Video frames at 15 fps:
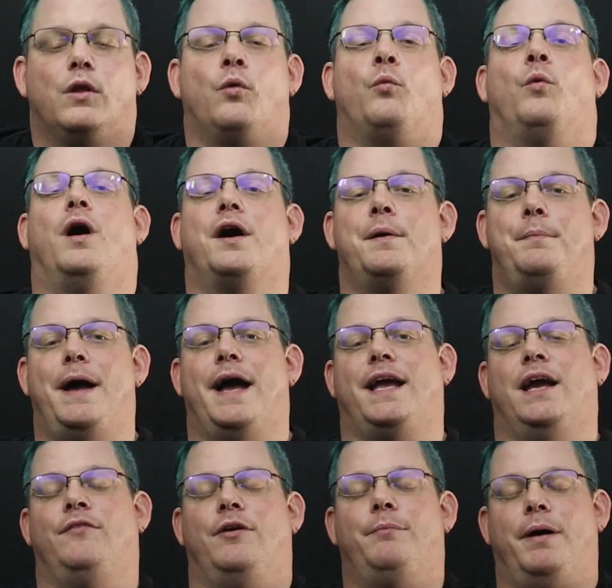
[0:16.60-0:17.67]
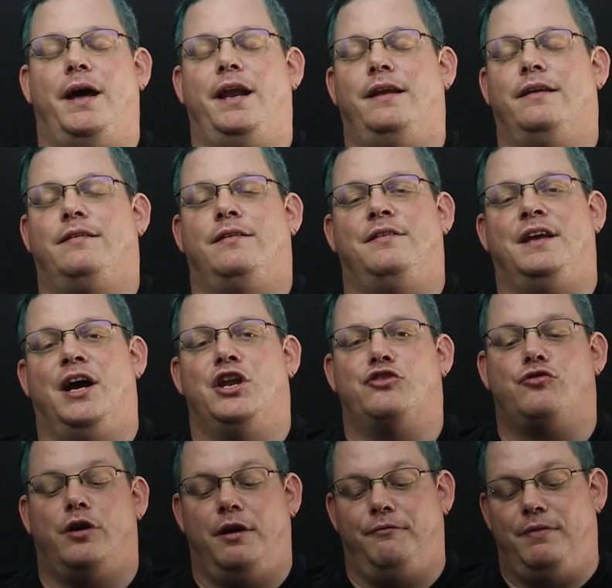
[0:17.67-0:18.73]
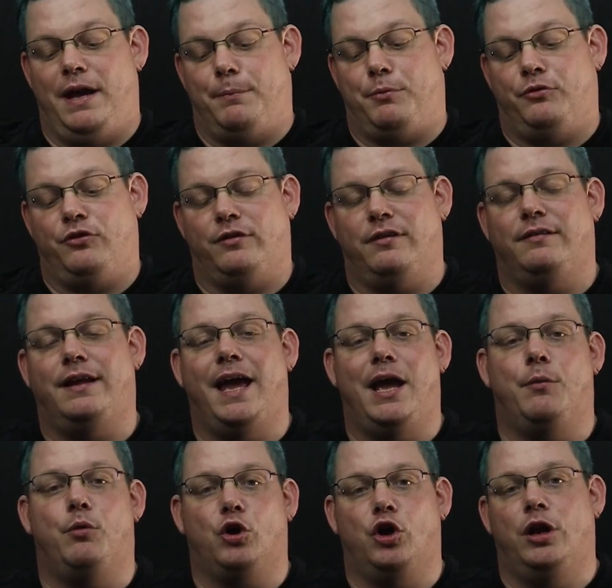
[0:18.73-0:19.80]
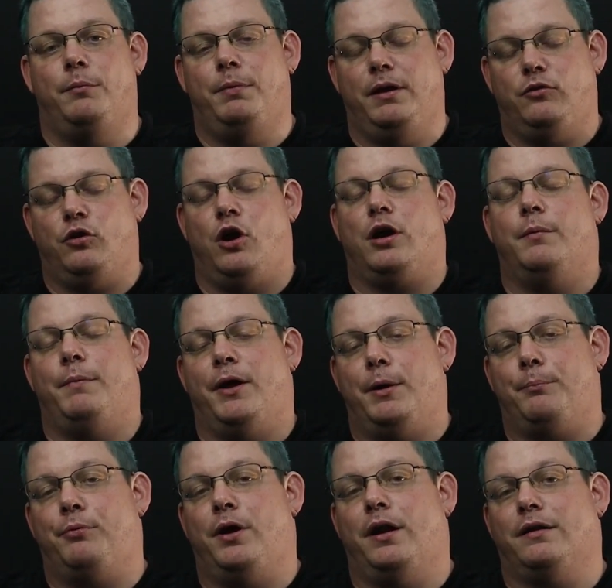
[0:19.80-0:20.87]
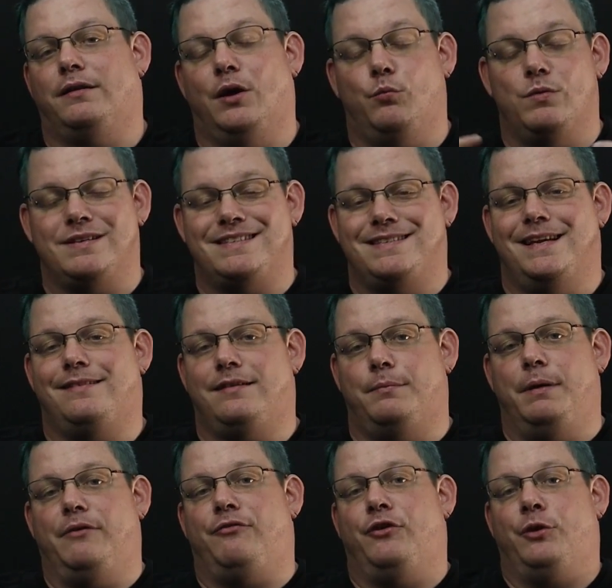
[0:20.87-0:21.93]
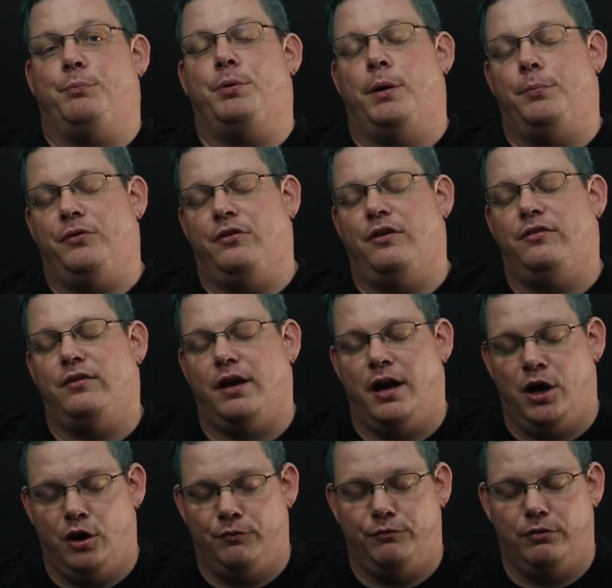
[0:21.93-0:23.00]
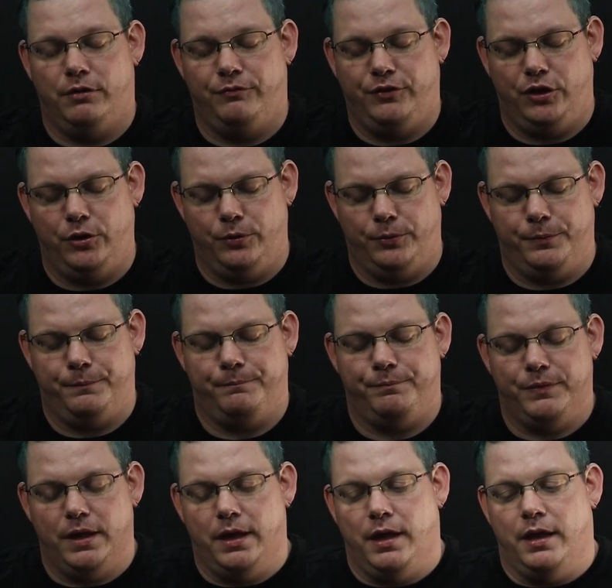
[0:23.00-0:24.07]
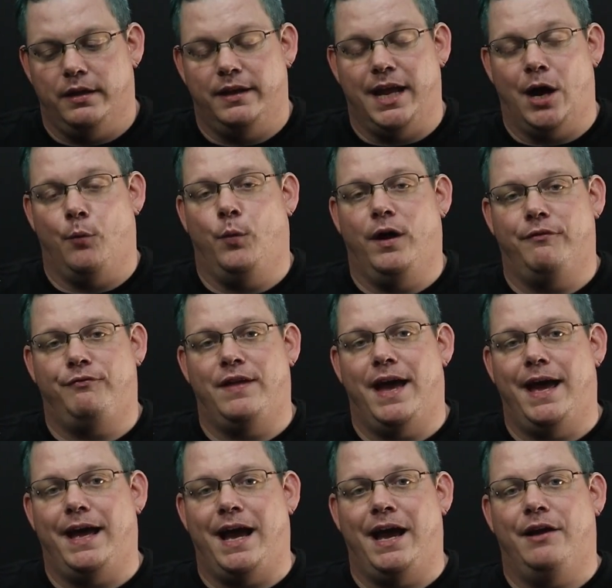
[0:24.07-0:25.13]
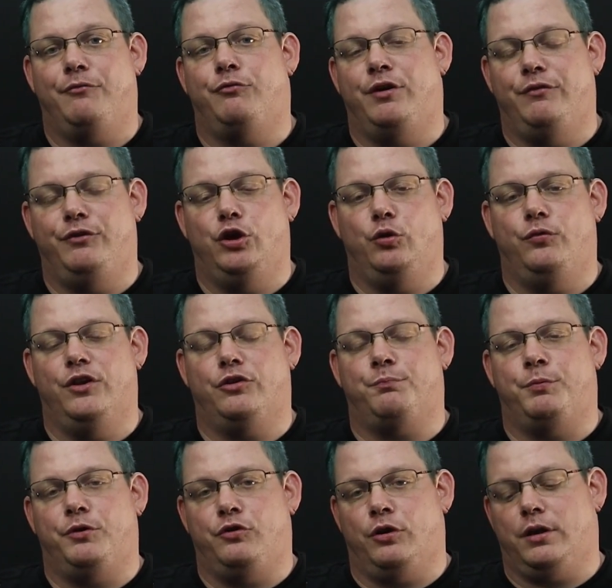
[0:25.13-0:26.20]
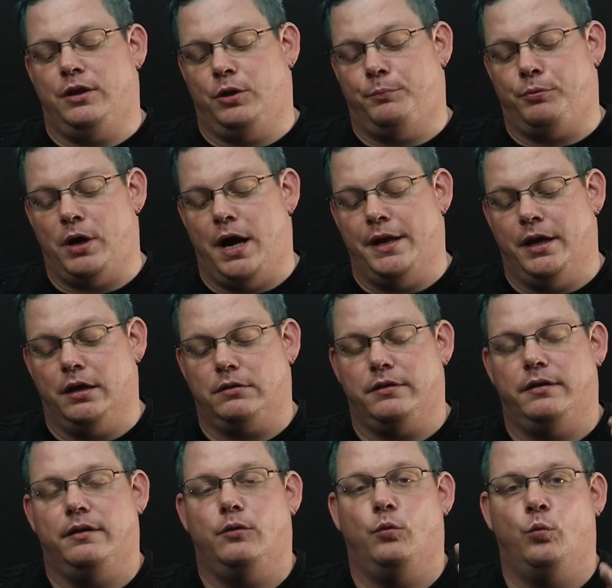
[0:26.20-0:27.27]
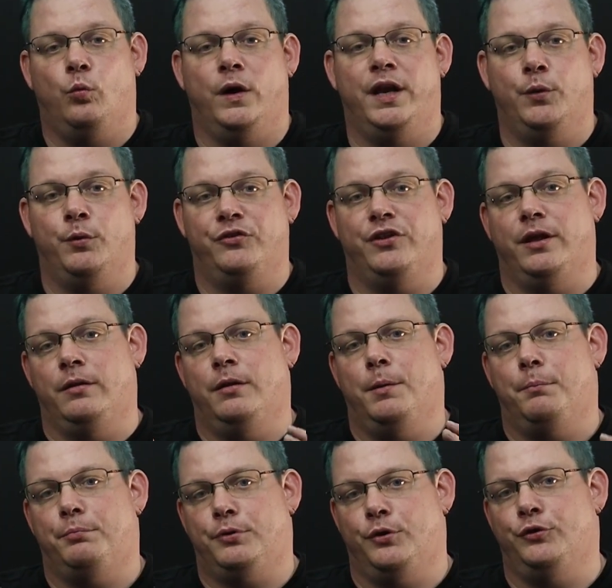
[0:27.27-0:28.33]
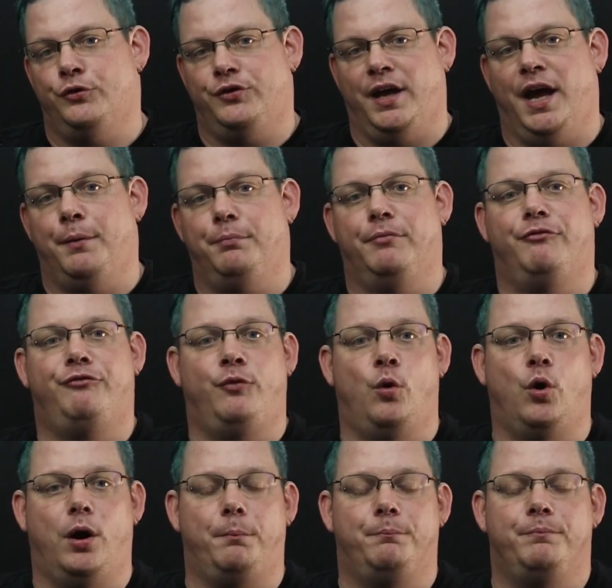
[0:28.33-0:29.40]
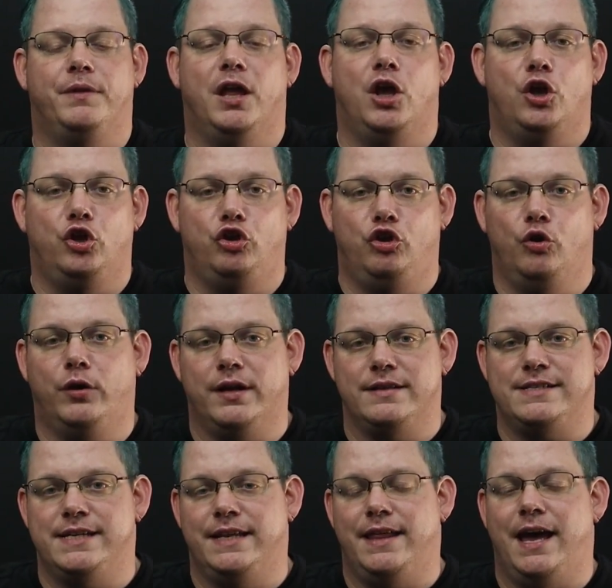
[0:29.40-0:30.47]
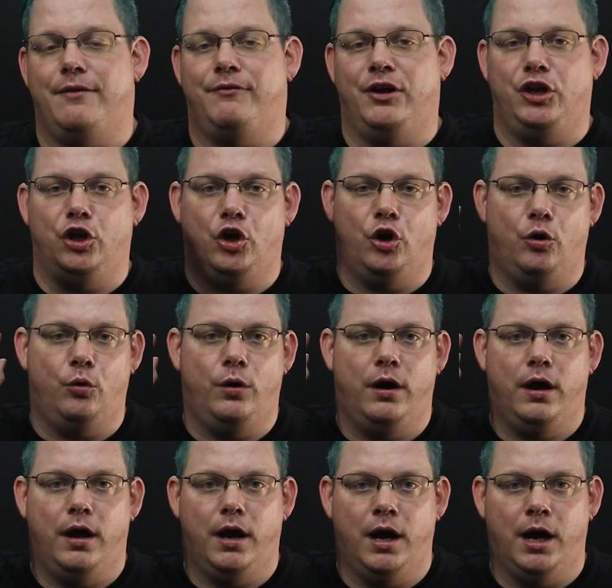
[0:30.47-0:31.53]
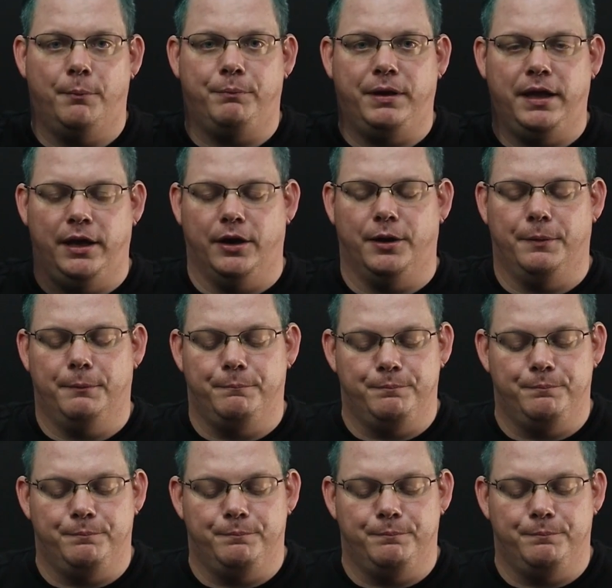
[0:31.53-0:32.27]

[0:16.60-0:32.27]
Welcome back, everybody. This is the Uncharted Vapor. So today we're going to be talking about a product that was sent to me for the purposes of review. Now with that, I've reviewed this particular product when it was in prototype form. You can see that video up here.